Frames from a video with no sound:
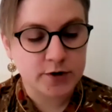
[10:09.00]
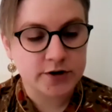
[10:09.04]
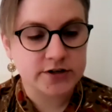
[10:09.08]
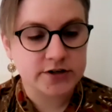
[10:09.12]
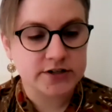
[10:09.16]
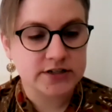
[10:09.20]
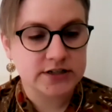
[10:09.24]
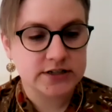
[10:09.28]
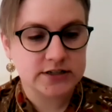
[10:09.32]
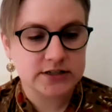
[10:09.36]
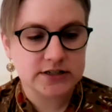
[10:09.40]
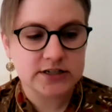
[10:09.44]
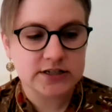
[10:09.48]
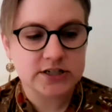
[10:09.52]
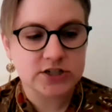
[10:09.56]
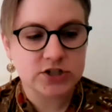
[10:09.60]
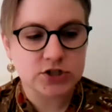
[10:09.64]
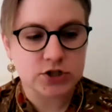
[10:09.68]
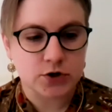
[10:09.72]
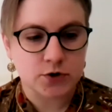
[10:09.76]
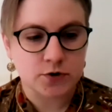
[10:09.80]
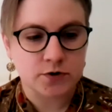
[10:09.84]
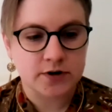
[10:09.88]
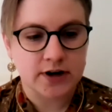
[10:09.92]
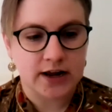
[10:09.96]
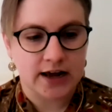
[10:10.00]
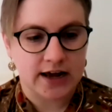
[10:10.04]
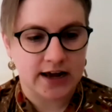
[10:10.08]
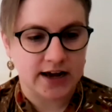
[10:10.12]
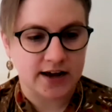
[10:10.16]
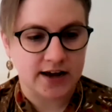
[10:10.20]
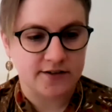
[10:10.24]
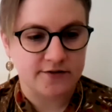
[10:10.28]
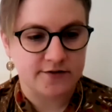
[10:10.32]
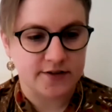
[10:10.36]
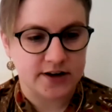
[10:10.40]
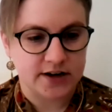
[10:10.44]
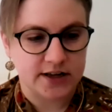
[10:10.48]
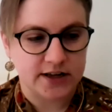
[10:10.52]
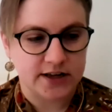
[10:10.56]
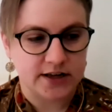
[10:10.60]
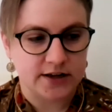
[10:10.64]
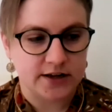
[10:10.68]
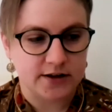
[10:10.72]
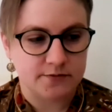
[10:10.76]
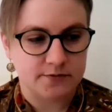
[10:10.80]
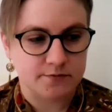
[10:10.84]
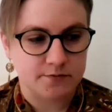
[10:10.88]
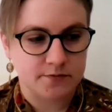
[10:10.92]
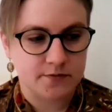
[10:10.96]
personally don't have
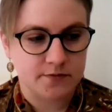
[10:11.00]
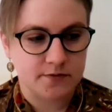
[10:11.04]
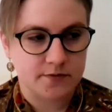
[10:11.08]
any